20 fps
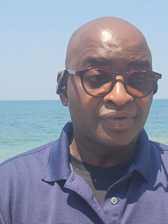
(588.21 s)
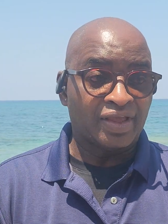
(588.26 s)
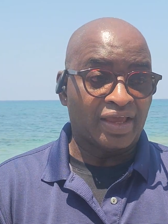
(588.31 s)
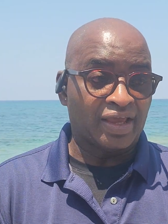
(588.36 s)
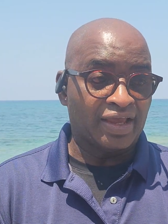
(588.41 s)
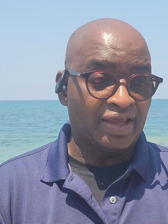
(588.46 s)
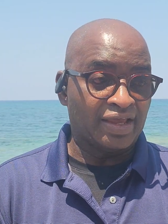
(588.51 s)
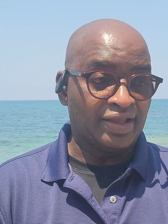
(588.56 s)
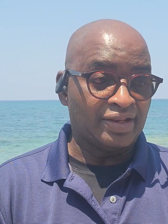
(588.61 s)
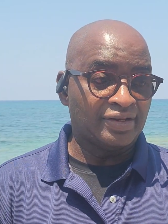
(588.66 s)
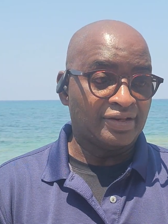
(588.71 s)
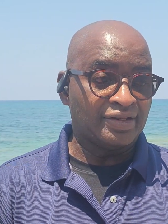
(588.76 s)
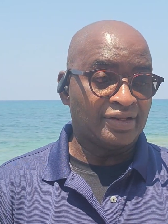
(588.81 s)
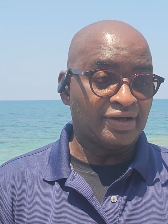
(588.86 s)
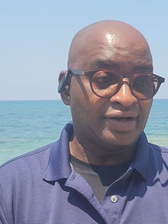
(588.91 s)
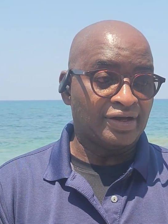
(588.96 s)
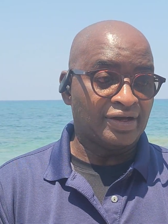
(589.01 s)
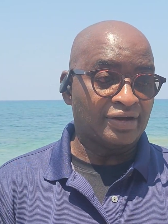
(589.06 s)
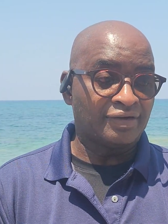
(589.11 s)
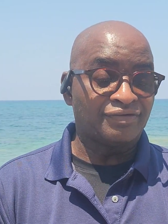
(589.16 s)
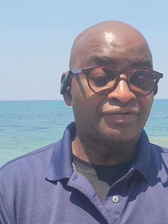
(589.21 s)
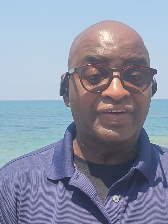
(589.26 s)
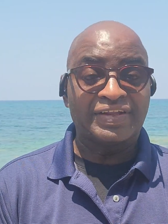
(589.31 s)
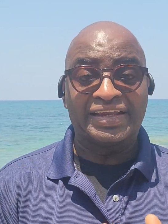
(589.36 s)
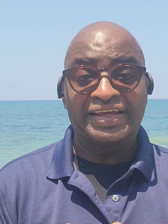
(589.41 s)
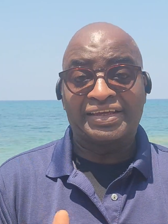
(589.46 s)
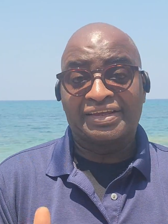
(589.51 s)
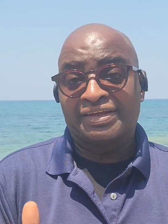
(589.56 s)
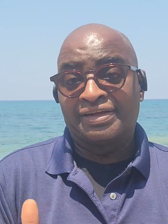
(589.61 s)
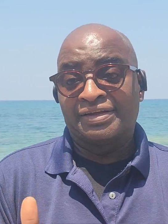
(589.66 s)
And
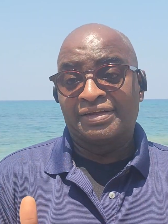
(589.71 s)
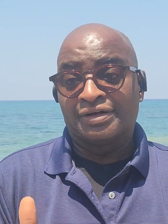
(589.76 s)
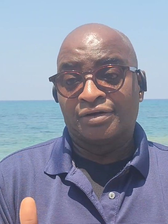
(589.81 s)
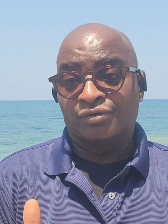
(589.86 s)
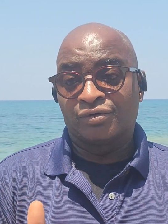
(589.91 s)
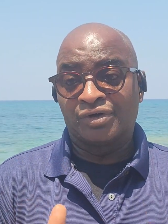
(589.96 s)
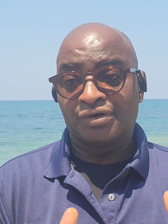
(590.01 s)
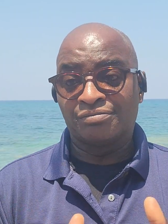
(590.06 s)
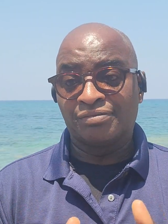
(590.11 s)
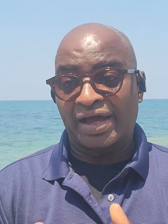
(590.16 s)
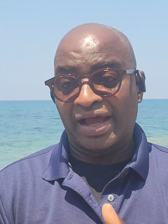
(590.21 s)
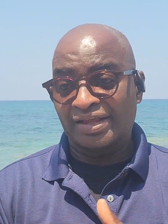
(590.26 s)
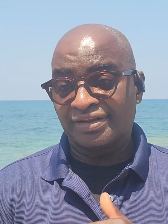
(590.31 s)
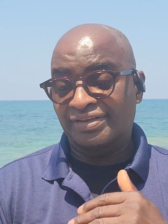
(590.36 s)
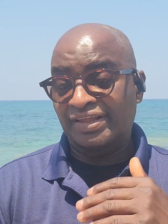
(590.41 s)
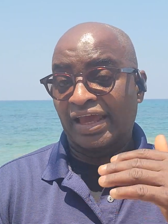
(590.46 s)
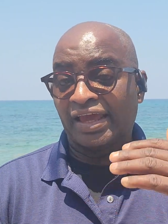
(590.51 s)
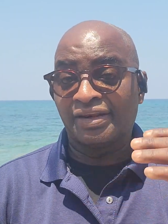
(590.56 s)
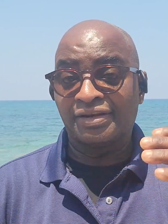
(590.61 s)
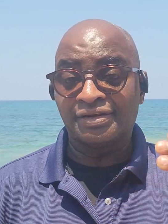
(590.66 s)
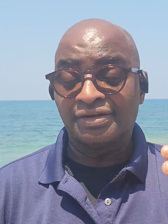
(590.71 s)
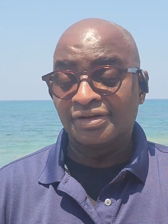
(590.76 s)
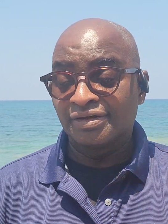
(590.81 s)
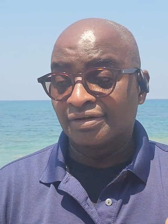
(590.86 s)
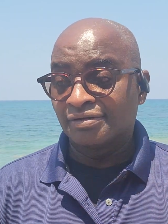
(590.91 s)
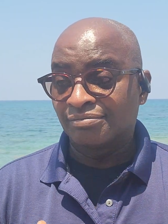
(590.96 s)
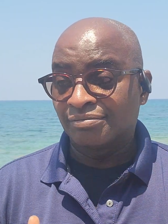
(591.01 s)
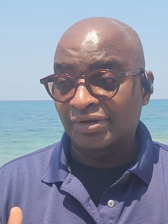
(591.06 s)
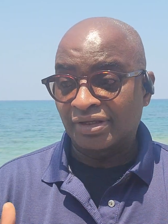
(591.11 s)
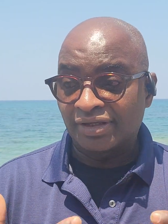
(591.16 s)
Phoenix will by then
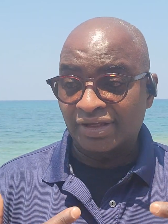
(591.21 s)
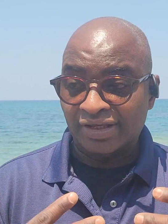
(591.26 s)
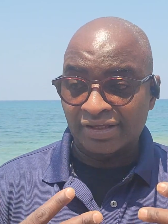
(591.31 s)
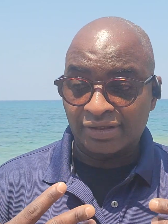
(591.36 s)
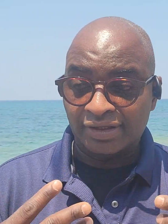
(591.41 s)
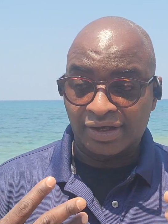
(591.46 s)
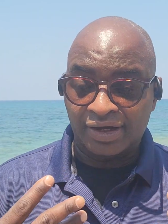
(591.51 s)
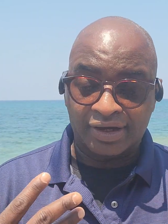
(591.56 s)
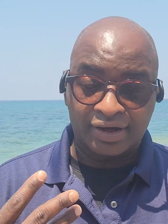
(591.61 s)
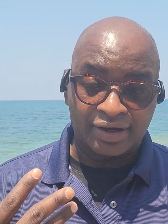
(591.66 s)
be